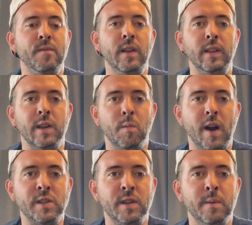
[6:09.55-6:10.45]
Philly and
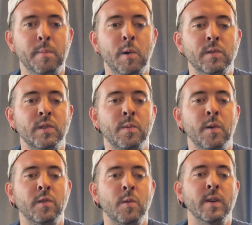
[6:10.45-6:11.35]
Washington, both to
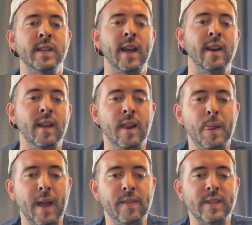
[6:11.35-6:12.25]
score 10.
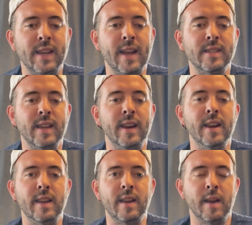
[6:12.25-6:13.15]
And the Saints and
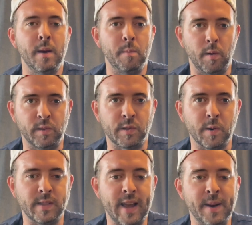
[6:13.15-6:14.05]
Indy, both to
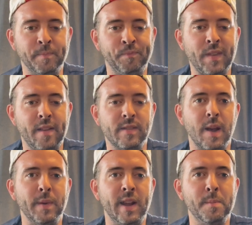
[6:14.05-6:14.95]
score 10. It's
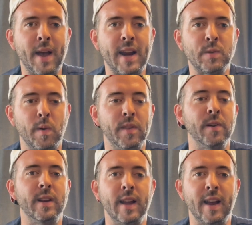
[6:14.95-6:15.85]
coming in at
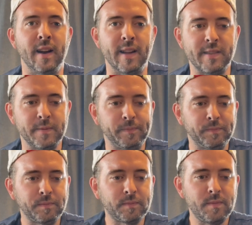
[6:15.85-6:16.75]
-139 odds.
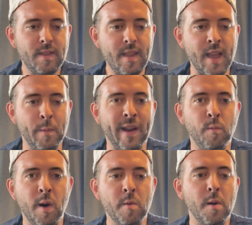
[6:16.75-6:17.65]
And we have
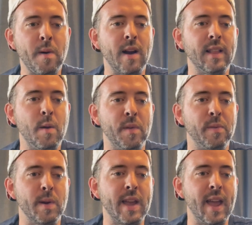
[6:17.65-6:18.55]
one more parlay with
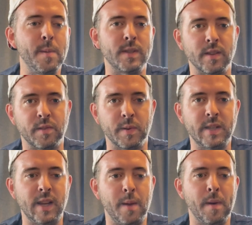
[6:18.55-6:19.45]
three games, a
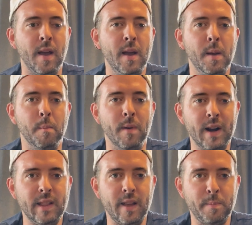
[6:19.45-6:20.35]
three-team
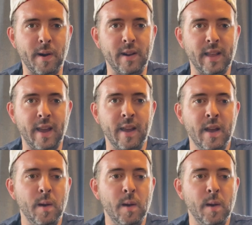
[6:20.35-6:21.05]
money line parlay.